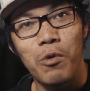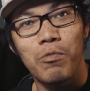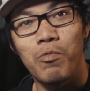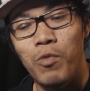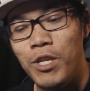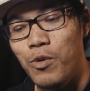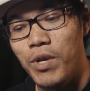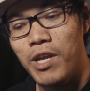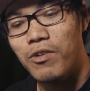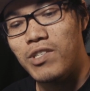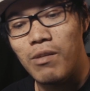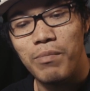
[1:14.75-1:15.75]
when you
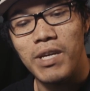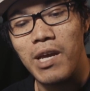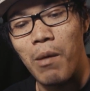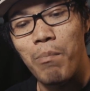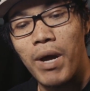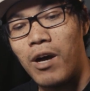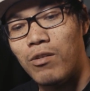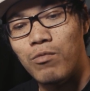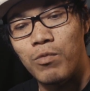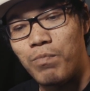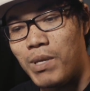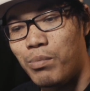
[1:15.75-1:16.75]
hear something about
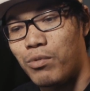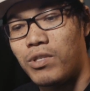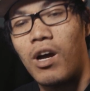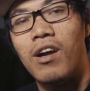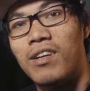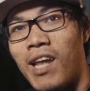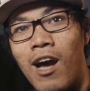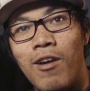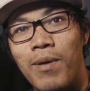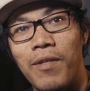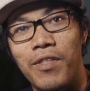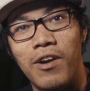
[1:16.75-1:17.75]
when people talk
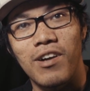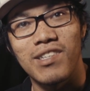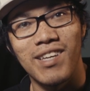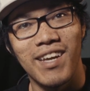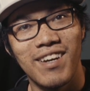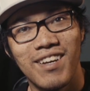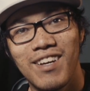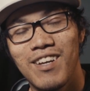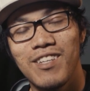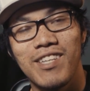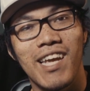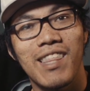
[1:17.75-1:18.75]
down about the
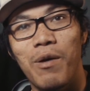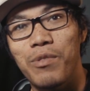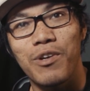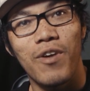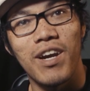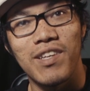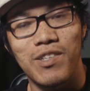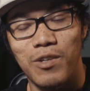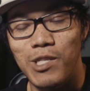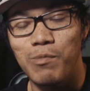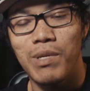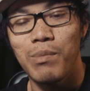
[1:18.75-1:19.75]
RX8, take that with a grain of
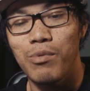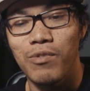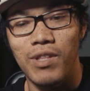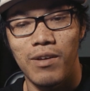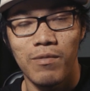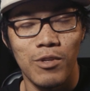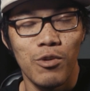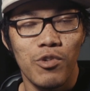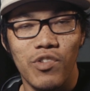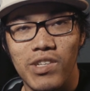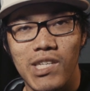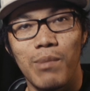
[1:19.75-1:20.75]
salt. It's people that
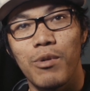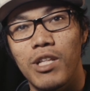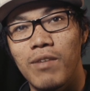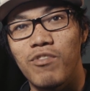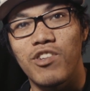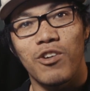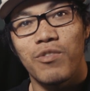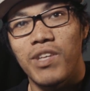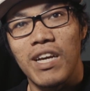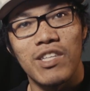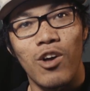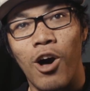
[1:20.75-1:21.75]
typically just heard
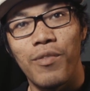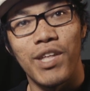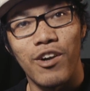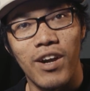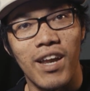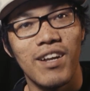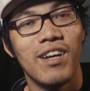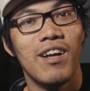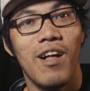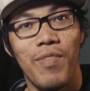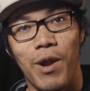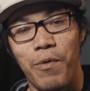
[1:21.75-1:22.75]
things on the internet.
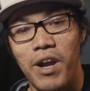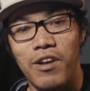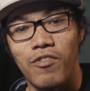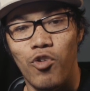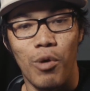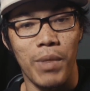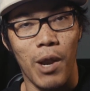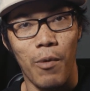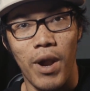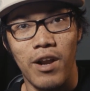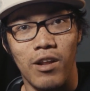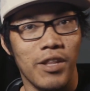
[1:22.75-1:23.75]
They read it in a forum, they
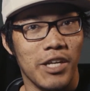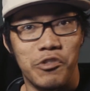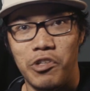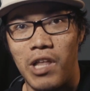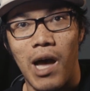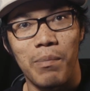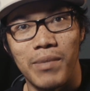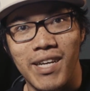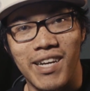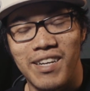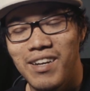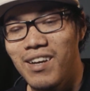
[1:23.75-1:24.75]
read it on like
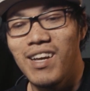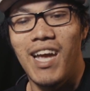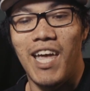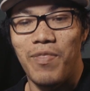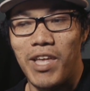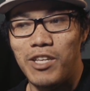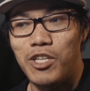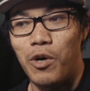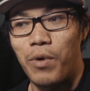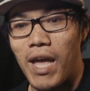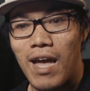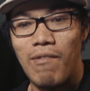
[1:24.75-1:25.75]
Jalopnik, and they
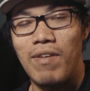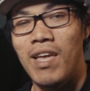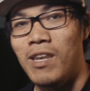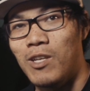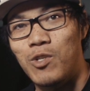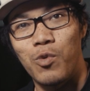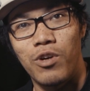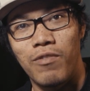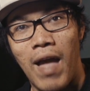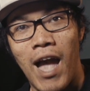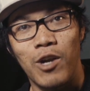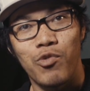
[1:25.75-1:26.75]
don't have any sort of
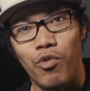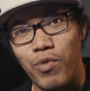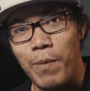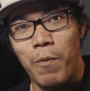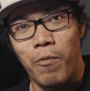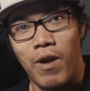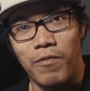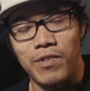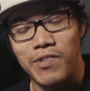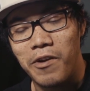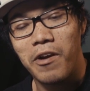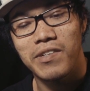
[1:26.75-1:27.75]
actual frame of
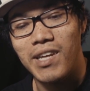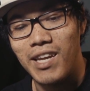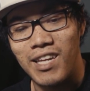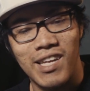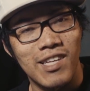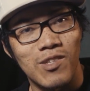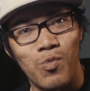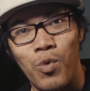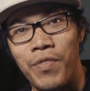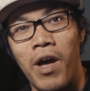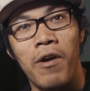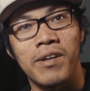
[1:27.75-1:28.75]
reference. The RX8 is
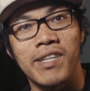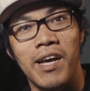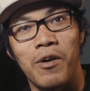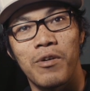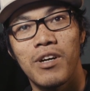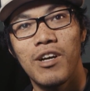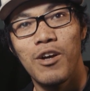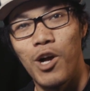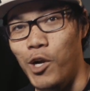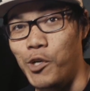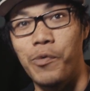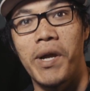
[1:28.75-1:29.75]
without a doubt
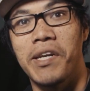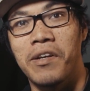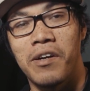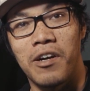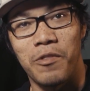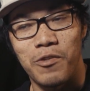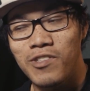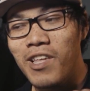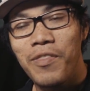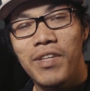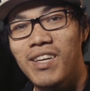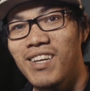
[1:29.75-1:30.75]
a great car. There's
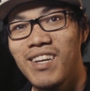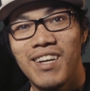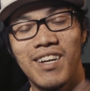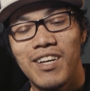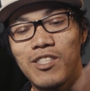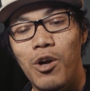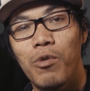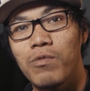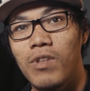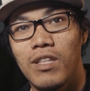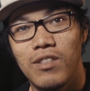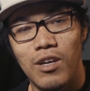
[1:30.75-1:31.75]
nothing, don't
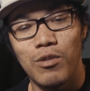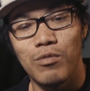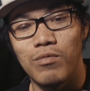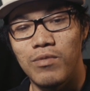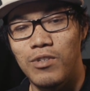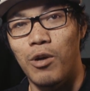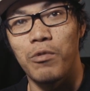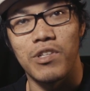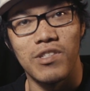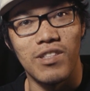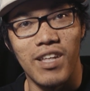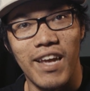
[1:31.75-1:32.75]

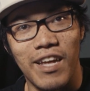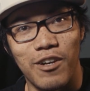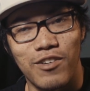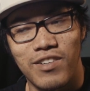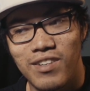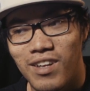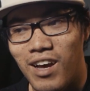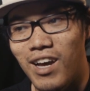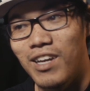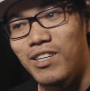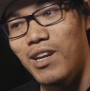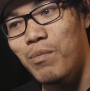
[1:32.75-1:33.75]
listen to the haters.
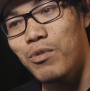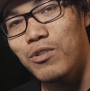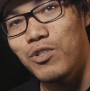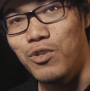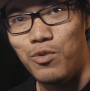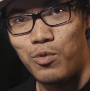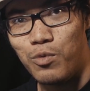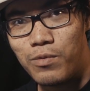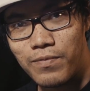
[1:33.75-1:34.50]
Number 2